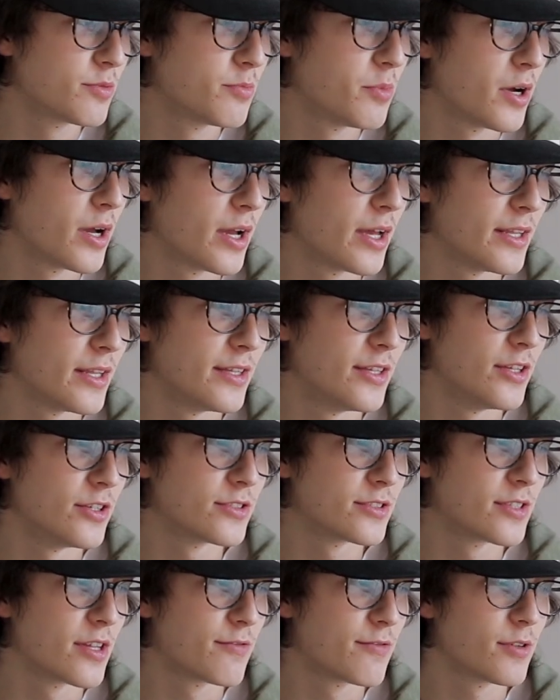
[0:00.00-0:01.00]
but
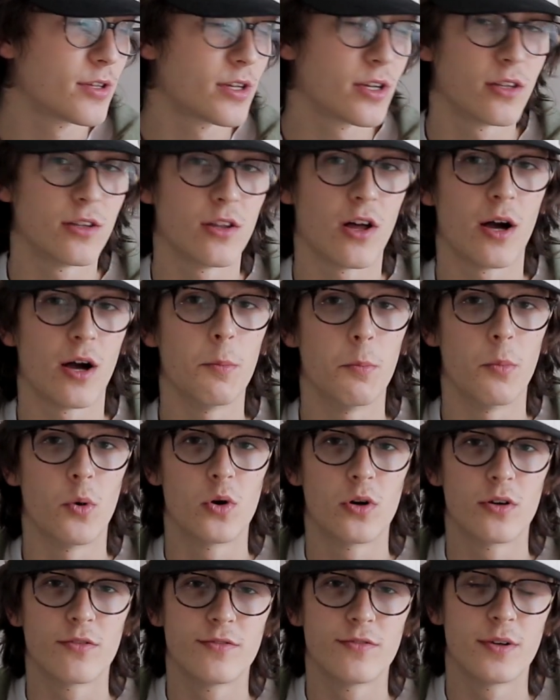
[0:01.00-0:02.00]
there's definitely a lot
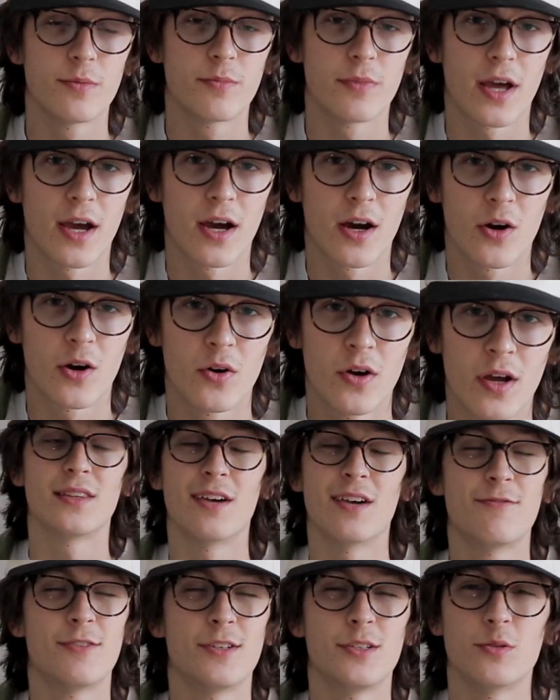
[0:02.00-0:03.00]
more of them now.
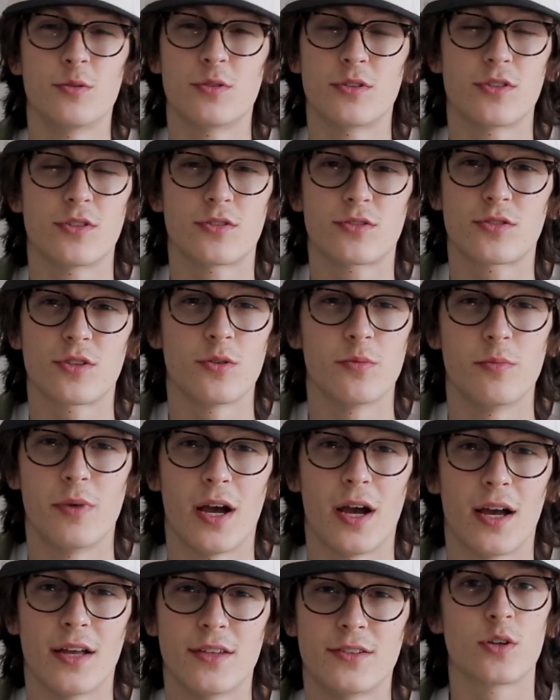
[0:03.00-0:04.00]
That video was just so
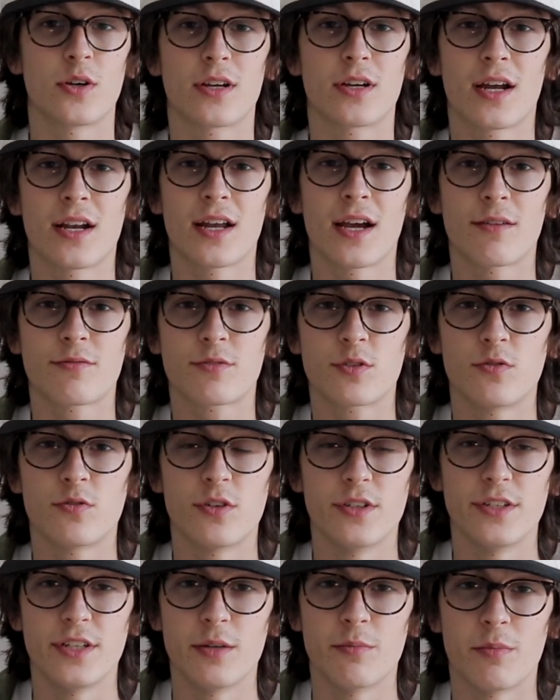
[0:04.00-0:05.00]
bad. So I kind of have to
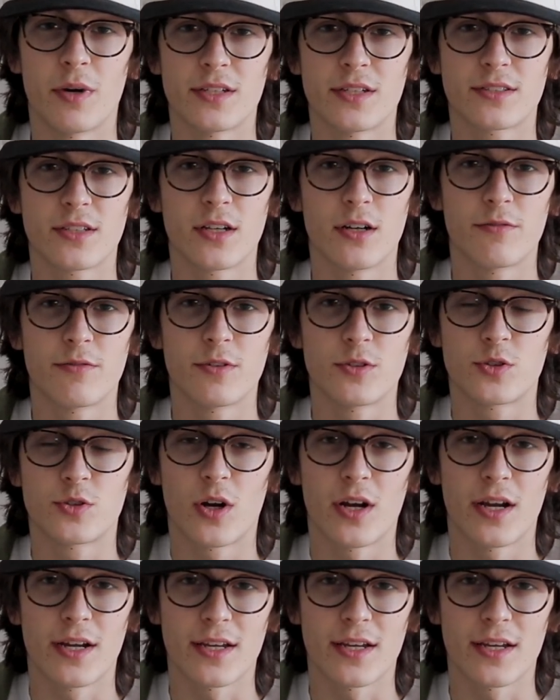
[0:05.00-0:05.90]
redeem myself and try